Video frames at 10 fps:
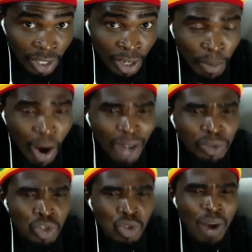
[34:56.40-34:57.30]
But how
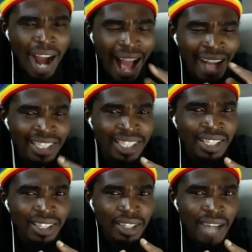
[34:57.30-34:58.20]
do you act
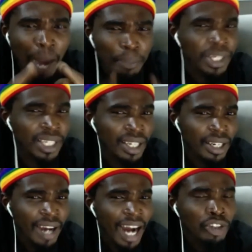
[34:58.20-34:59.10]
happy?
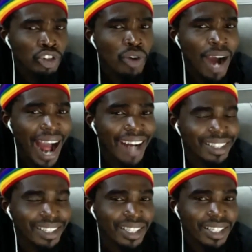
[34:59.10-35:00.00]
How do you
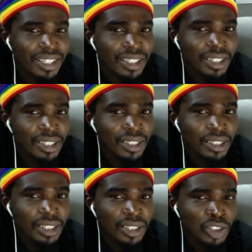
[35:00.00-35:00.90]
act
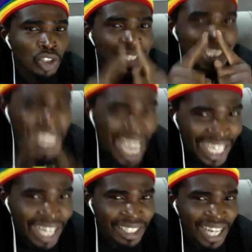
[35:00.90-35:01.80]
not
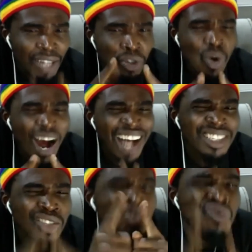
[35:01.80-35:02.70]
tired? How do you act
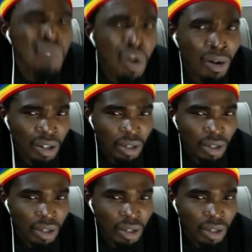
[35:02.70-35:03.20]
strong